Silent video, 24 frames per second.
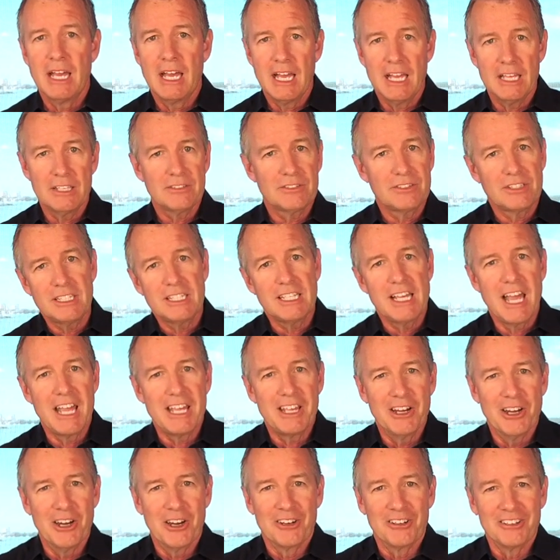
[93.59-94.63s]
as
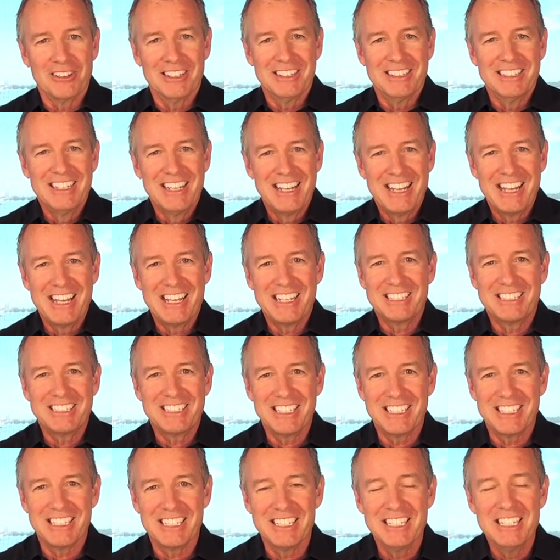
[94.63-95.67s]

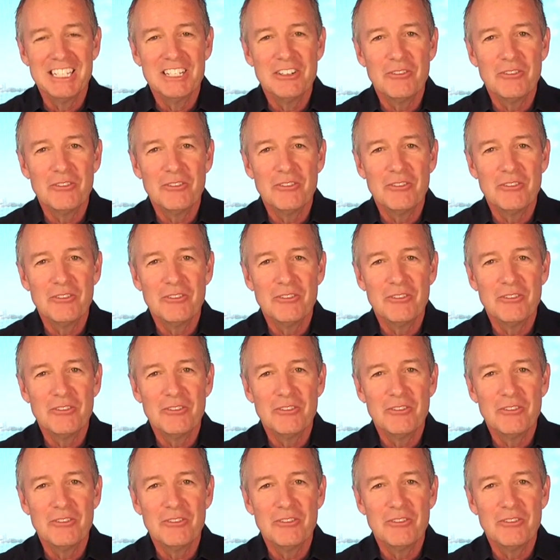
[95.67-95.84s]
C-A-R-A-T